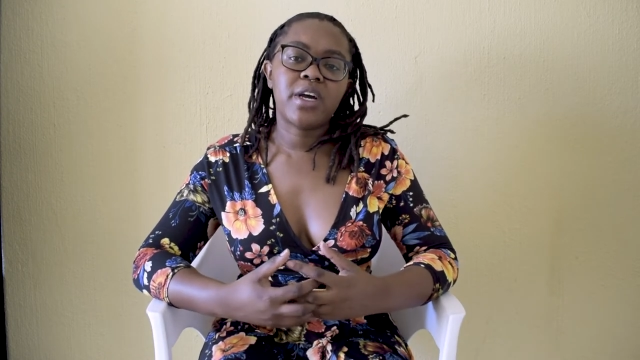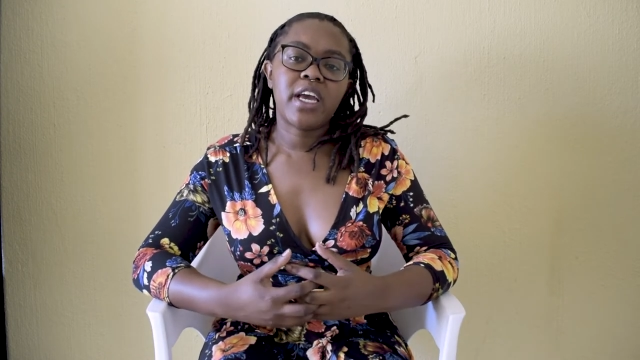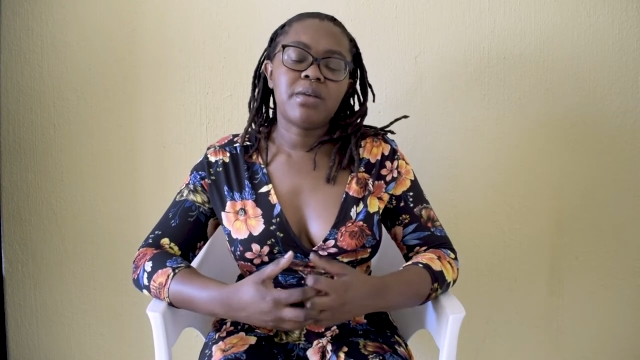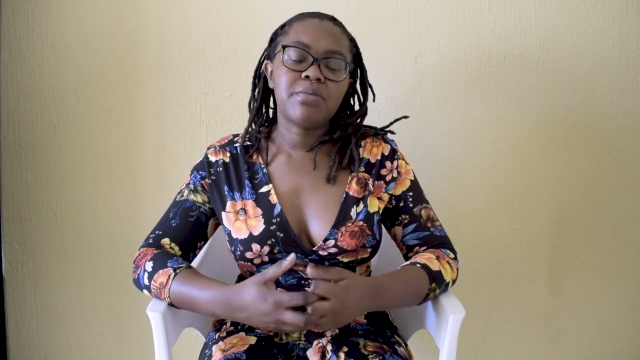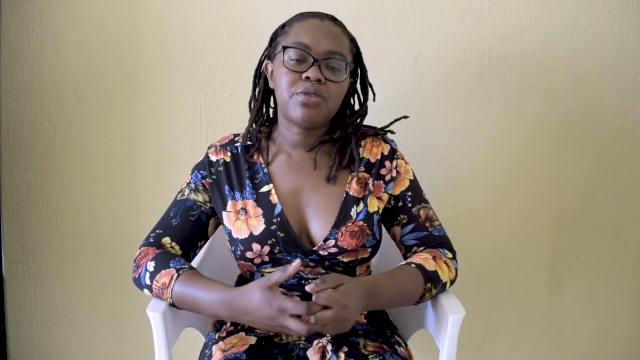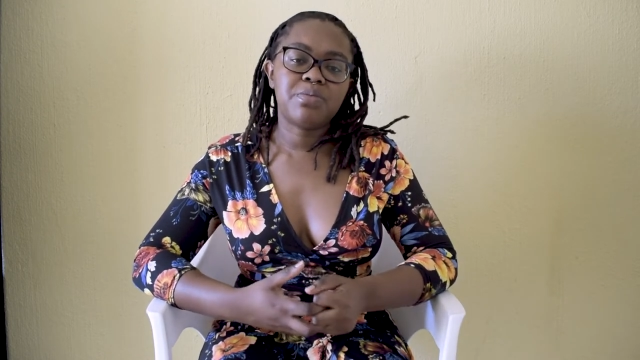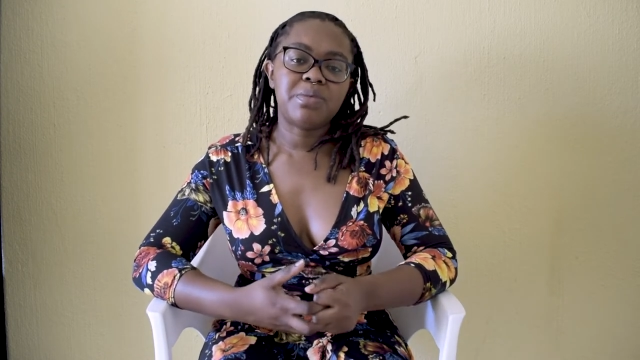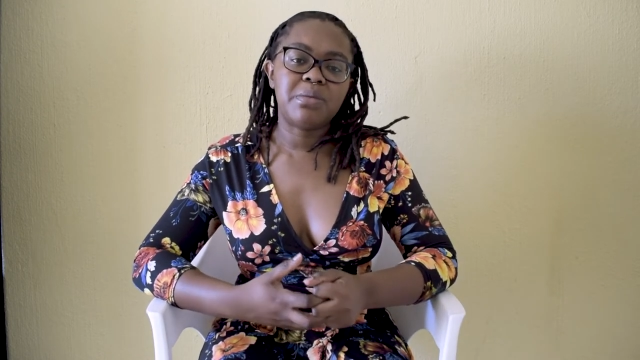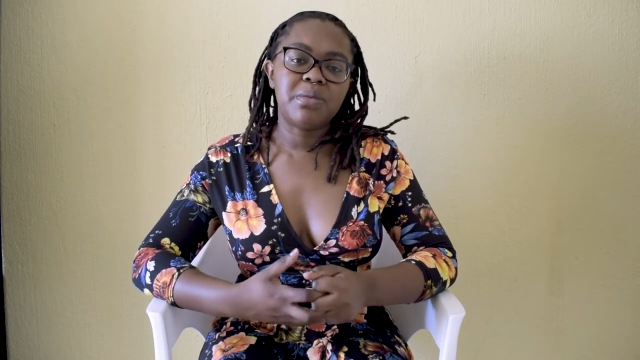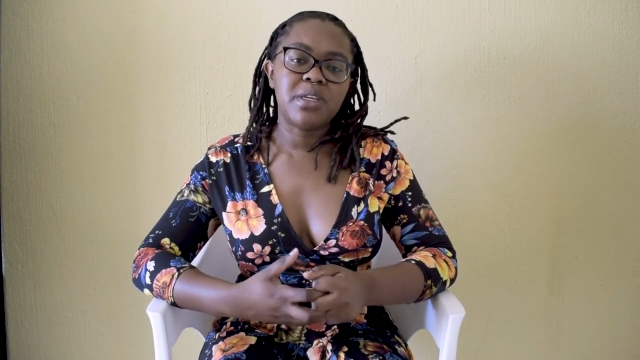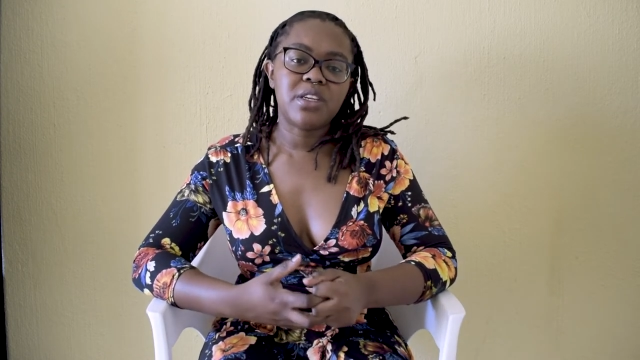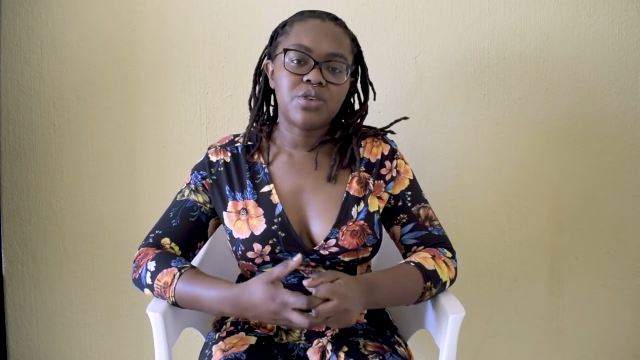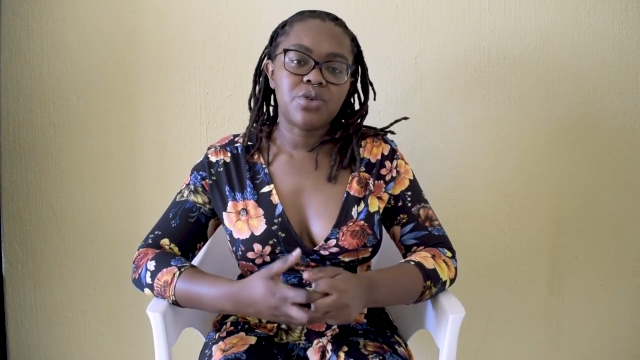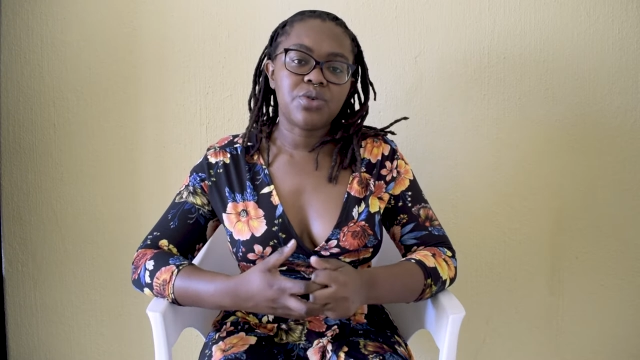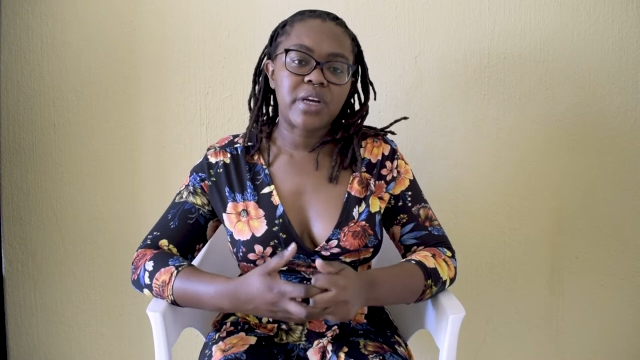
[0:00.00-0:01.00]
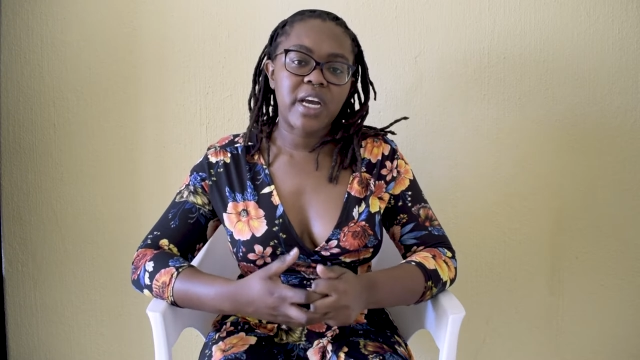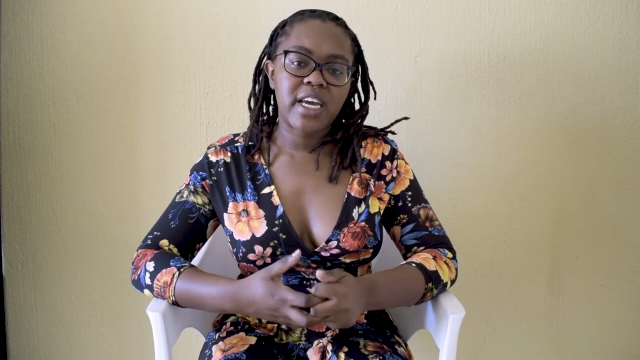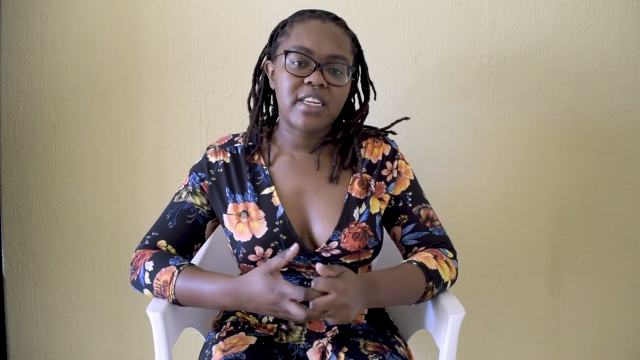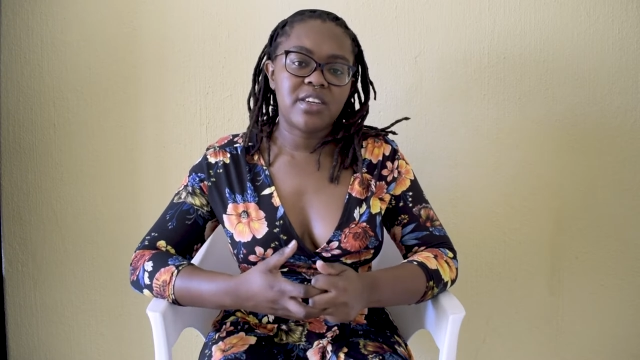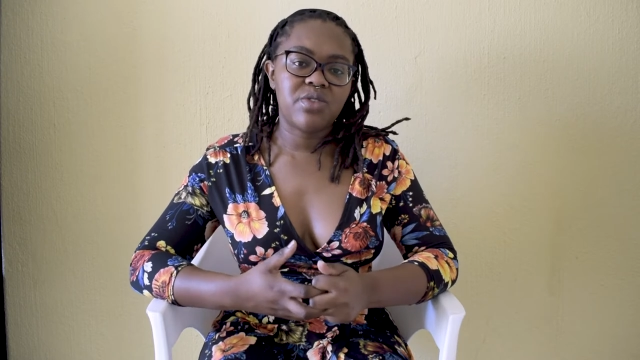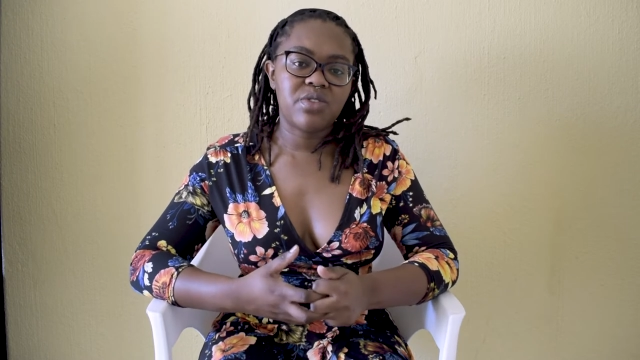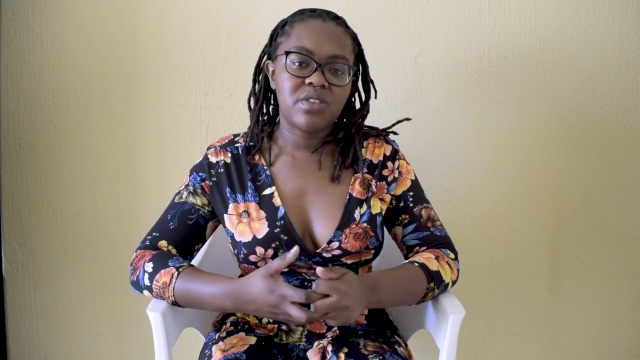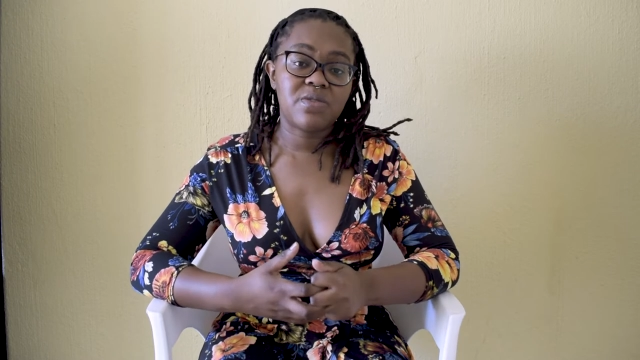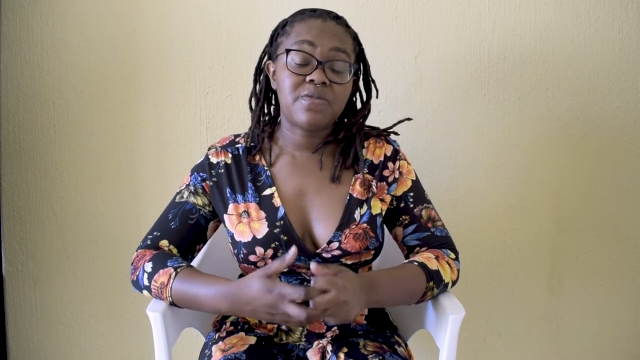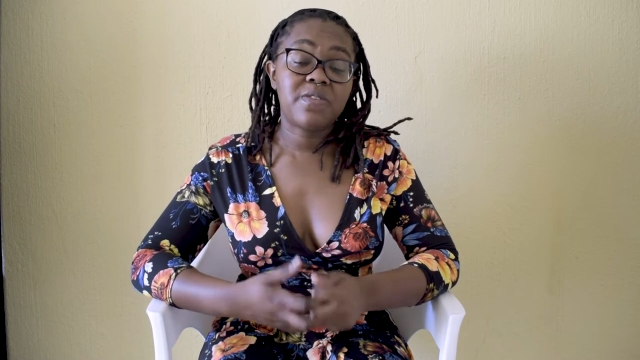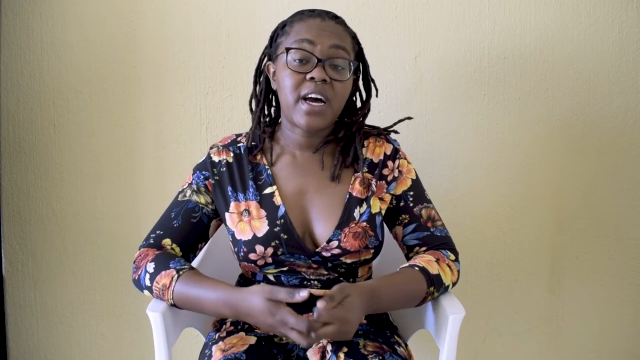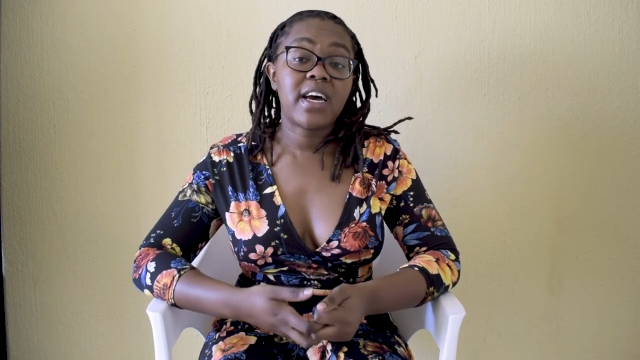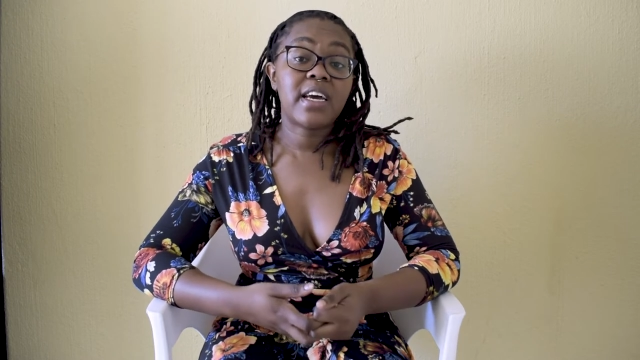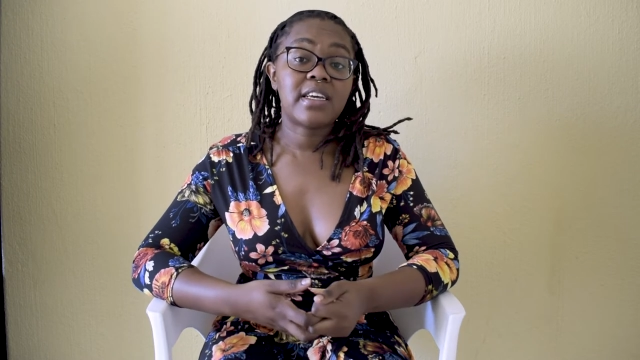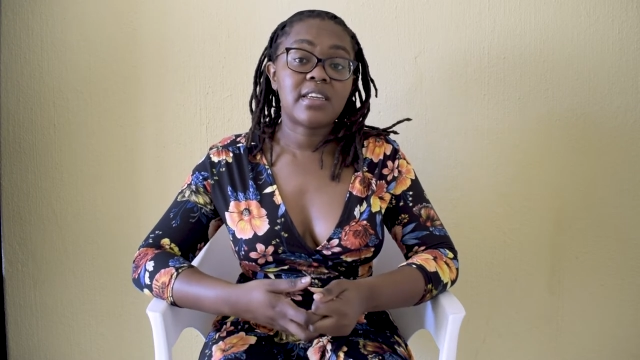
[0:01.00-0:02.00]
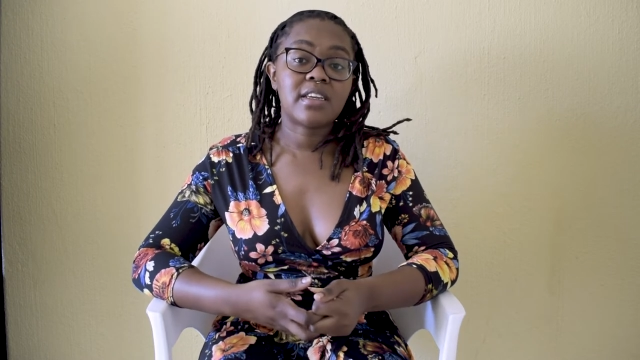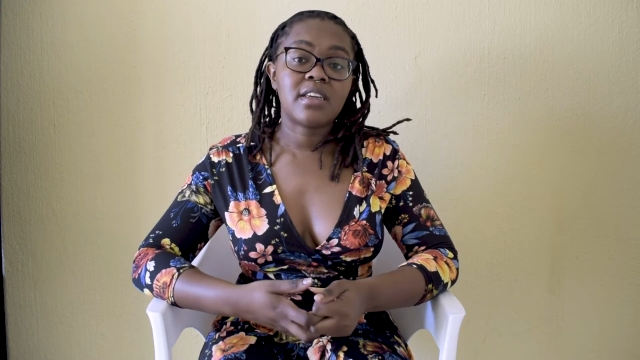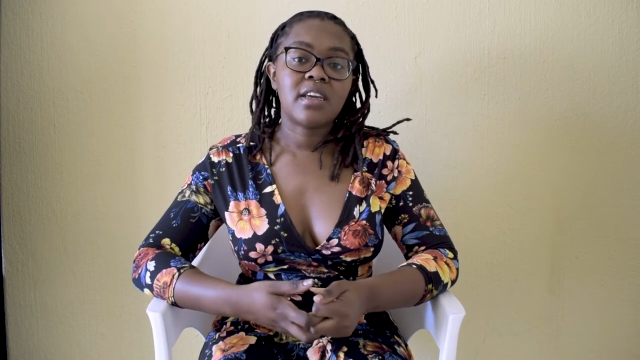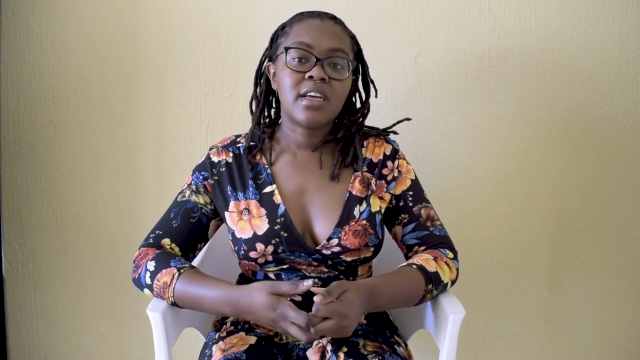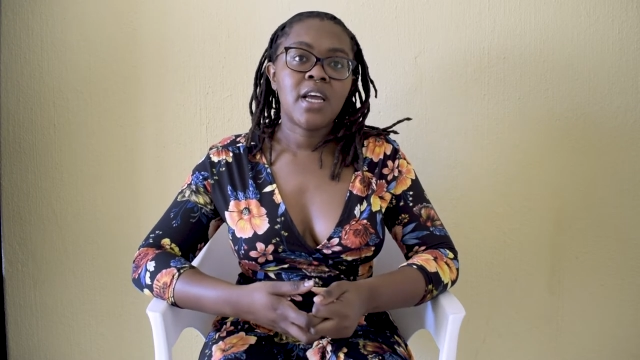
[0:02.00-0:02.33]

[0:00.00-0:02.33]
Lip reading: able to be mediocre and it was fine.